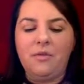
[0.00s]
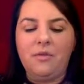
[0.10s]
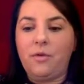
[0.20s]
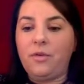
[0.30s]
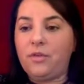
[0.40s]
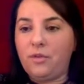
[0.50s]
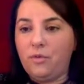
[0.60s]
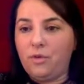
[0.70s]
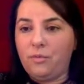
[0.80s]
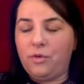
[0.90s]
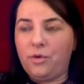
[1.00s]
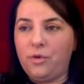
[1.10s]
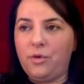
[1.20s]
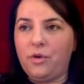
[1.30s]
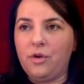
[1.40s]
for the
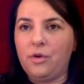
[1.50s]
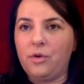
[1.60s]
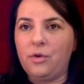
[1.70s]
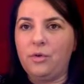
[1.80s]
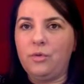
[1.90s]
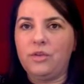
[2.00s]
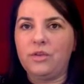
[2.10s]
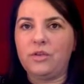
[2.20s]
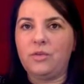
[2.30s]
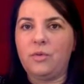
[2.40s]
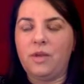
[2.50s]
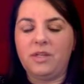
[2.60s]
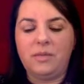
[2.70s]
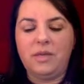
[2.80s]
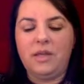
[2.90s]
solopreneur who doesn't want
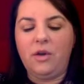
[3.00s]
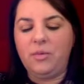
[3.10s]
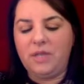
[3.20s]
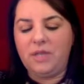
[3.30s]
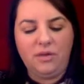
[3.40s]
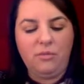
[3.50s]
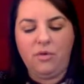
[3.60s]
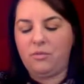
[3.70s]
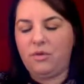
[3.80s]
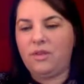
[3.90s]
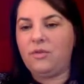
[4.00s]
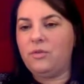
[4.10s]
to be updating WordPress,